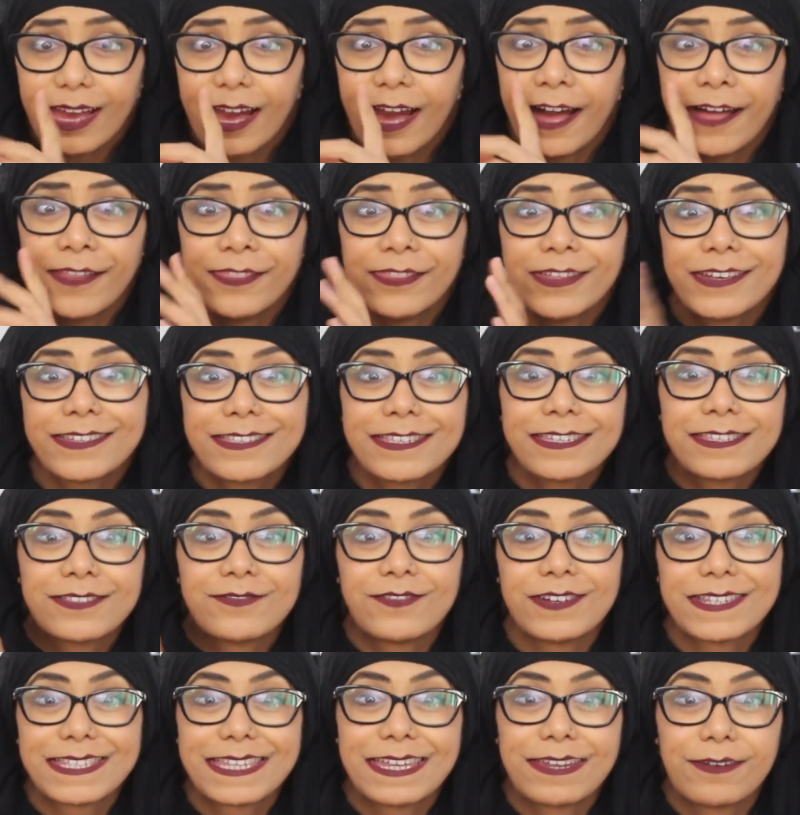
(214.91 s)
And this
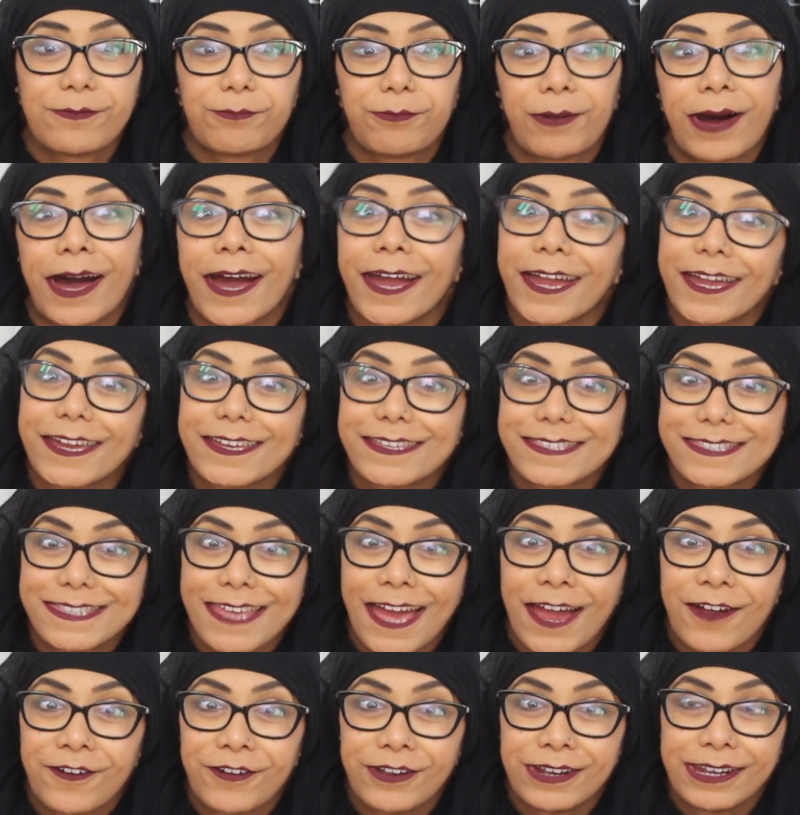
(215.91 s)
is written by
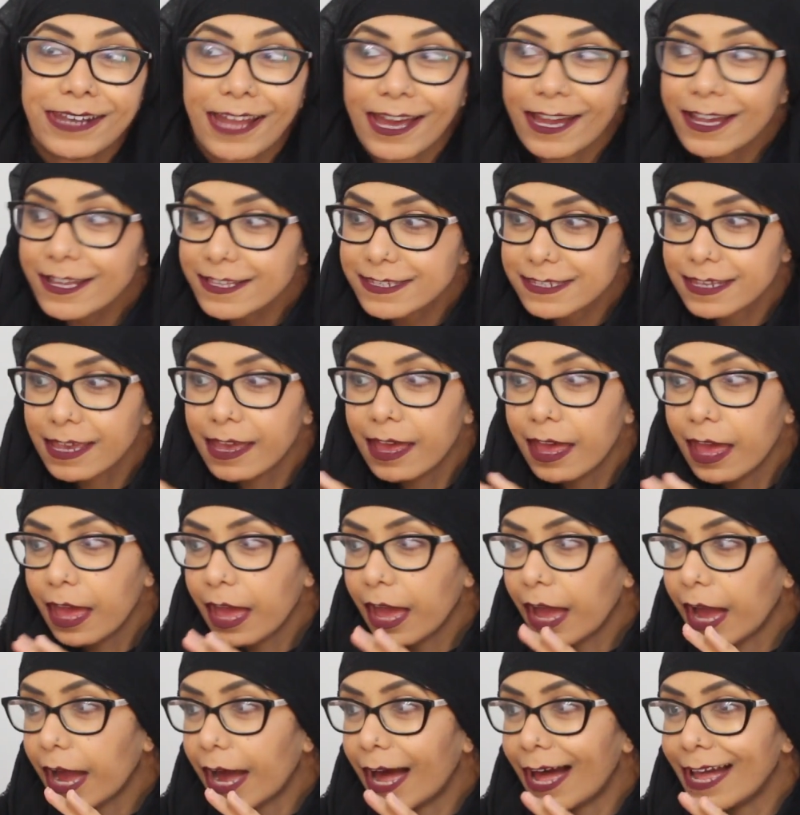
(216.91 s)
Sarah Knight,
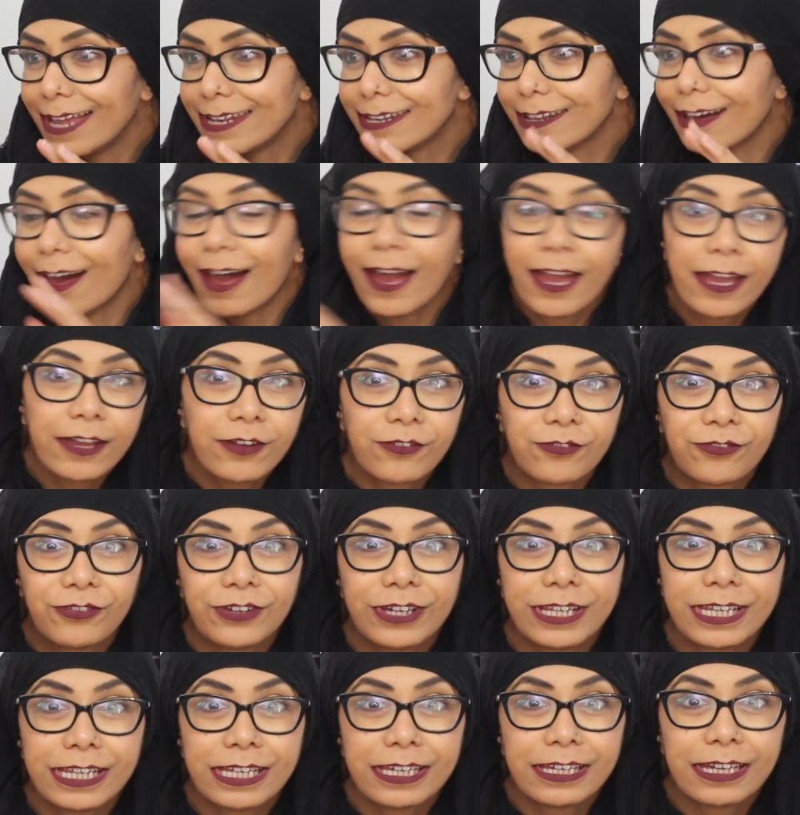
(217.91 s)
and I
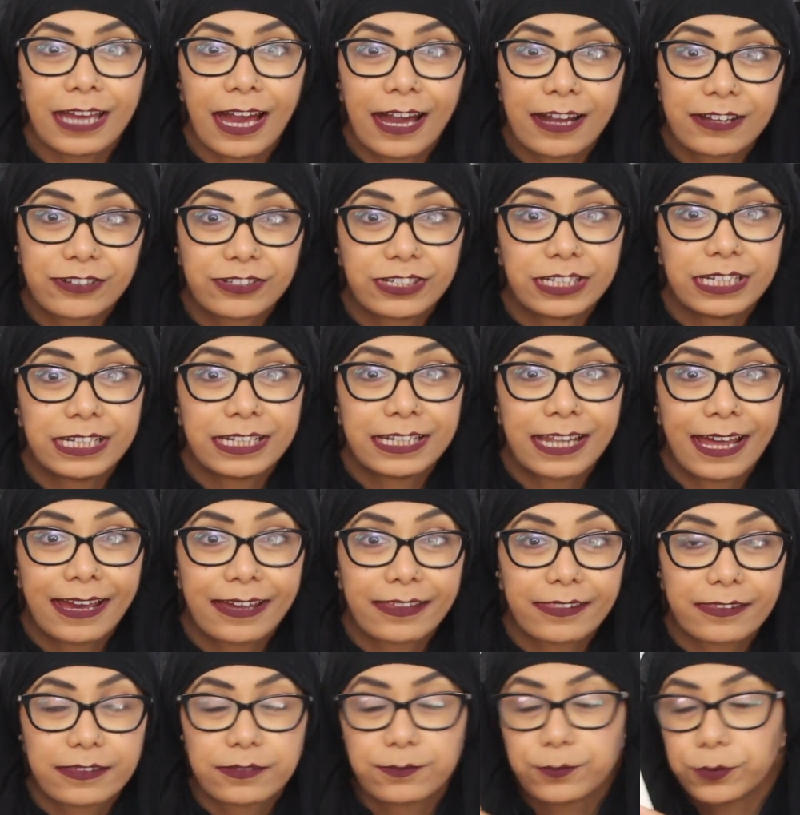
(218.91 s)
really actually
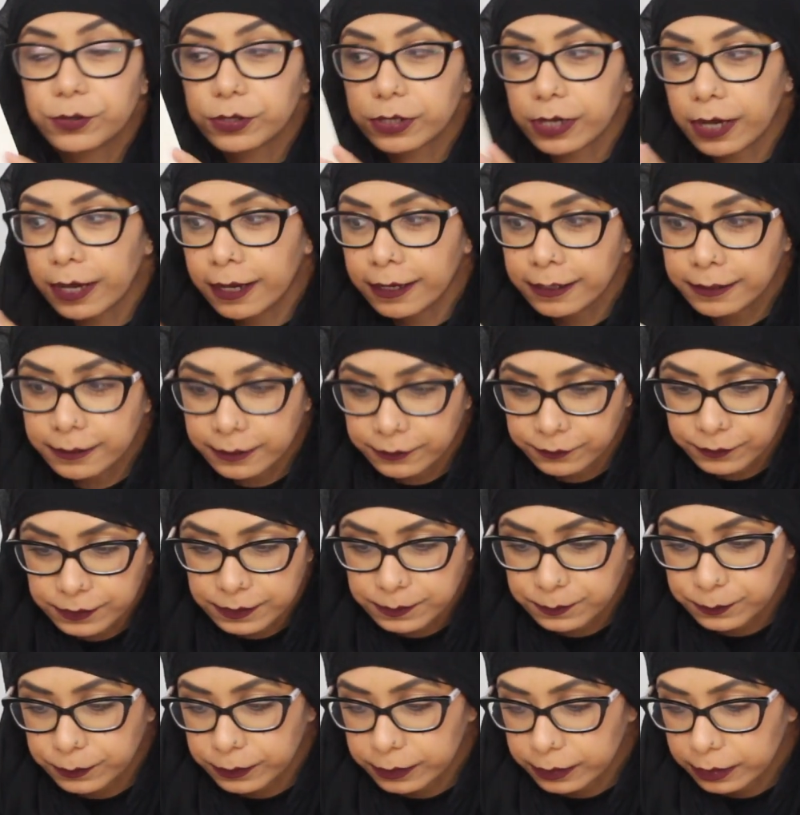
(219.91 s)
like this book. I love
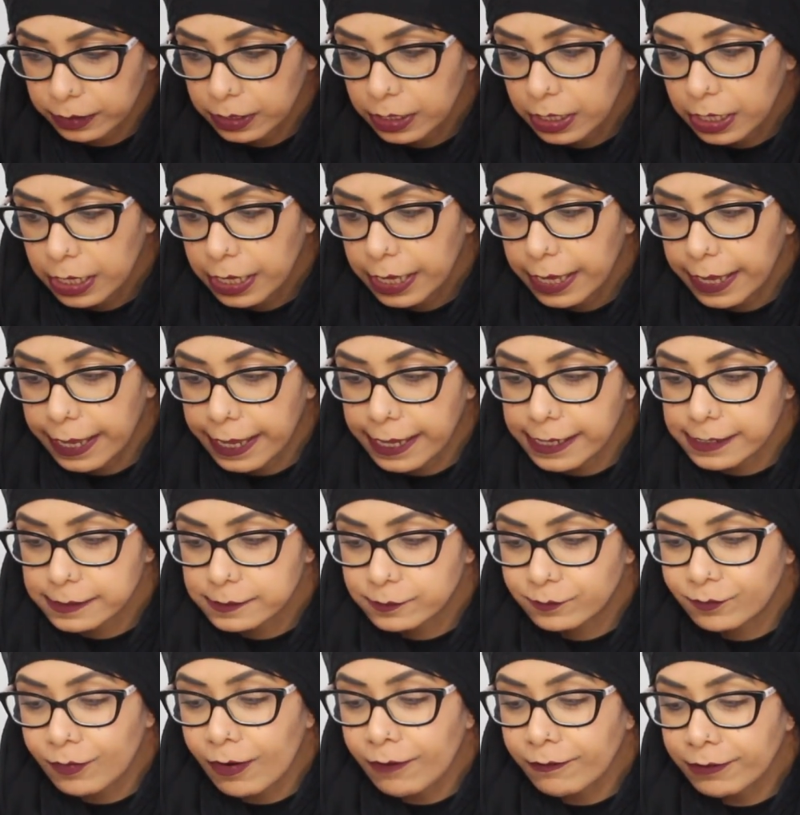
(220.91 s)
this book.
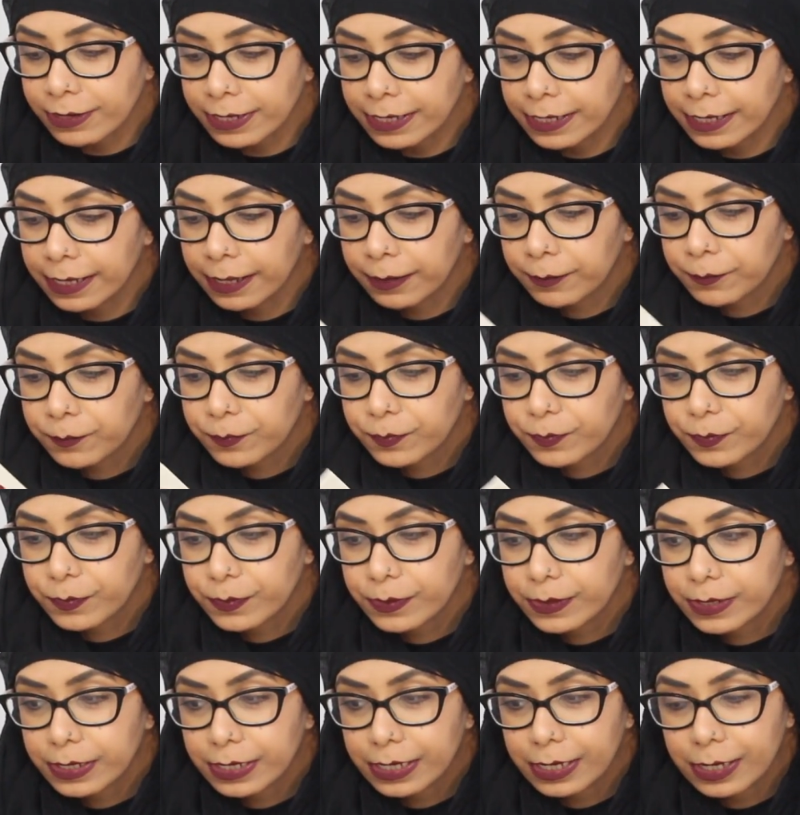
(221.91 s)
It's very
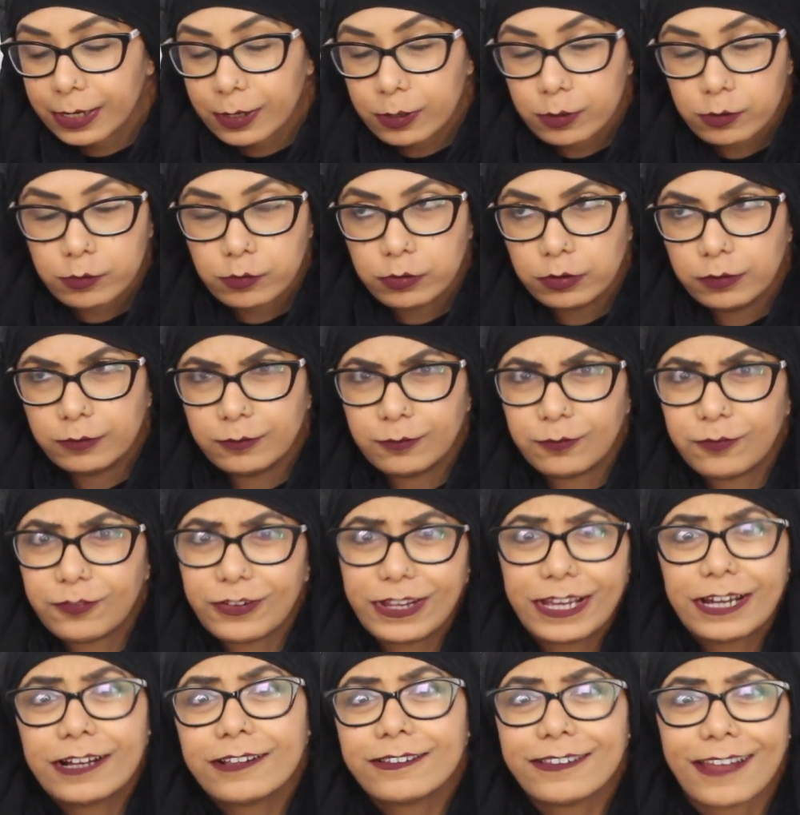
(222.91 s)

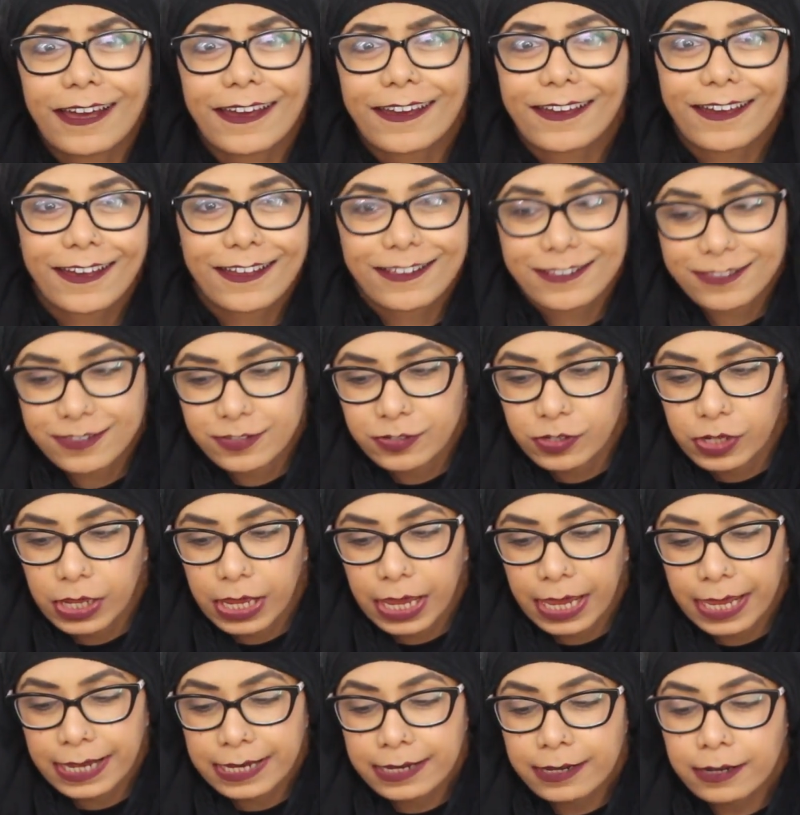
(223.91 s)
real, it
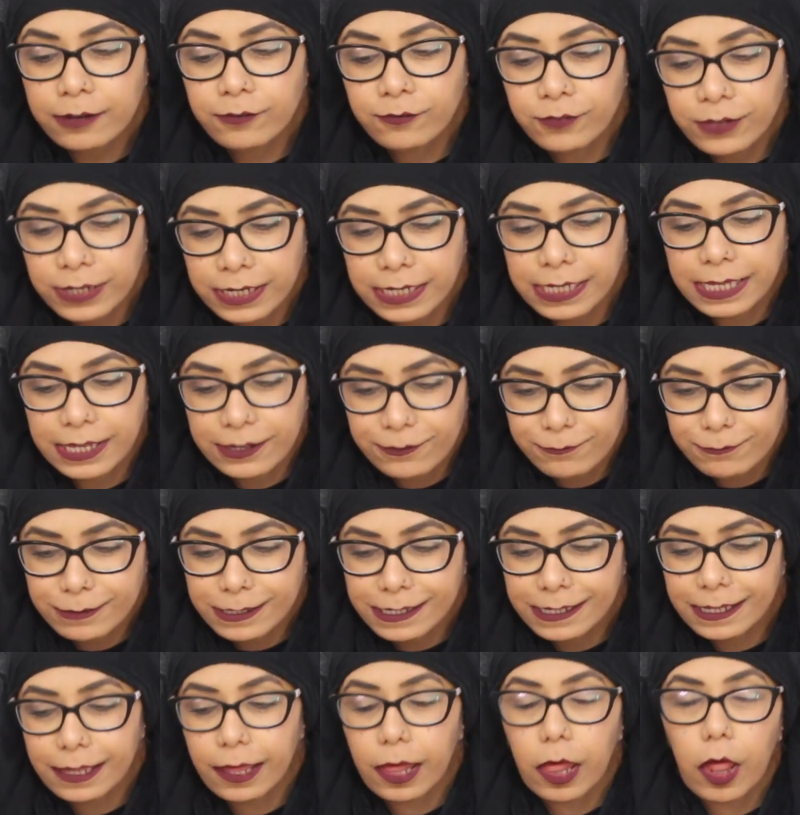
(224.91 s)
didn't really give
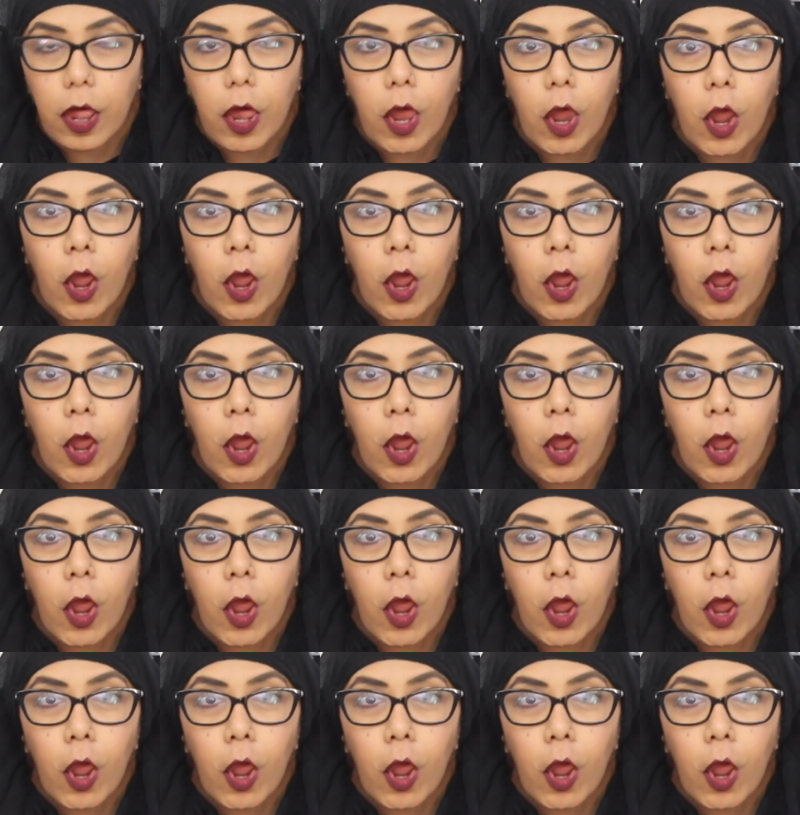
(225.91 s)
me